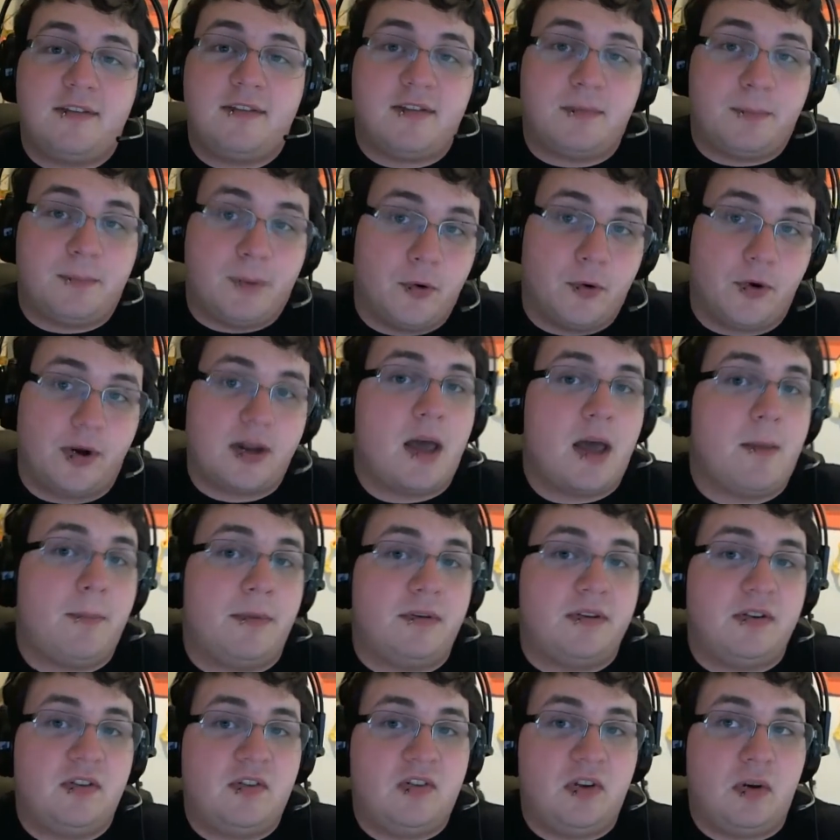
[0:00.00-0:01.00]
support
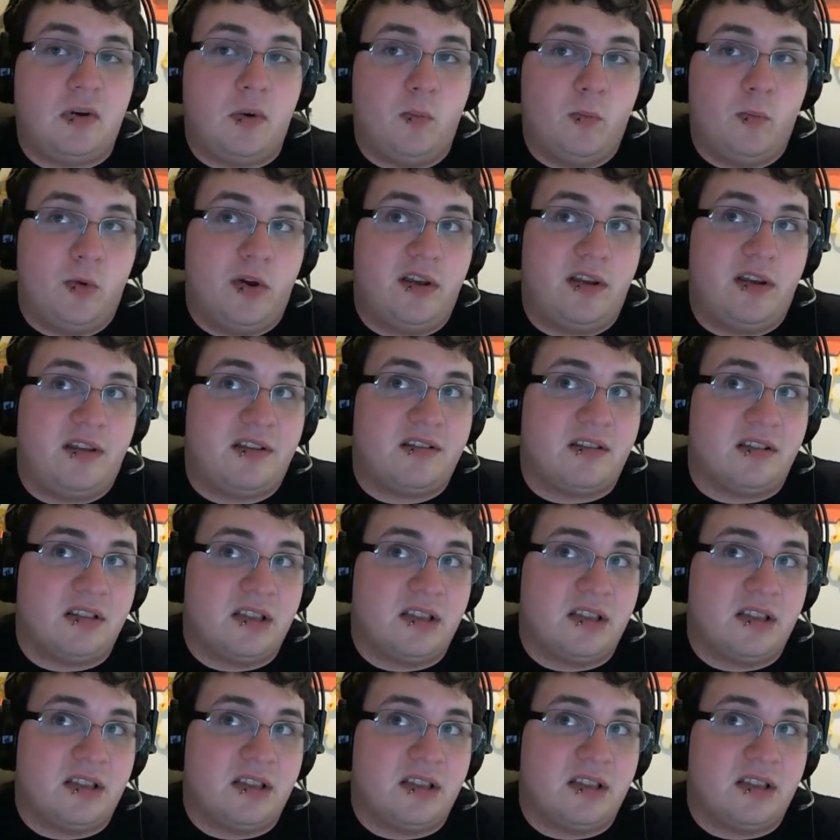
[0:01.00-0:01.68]
composition was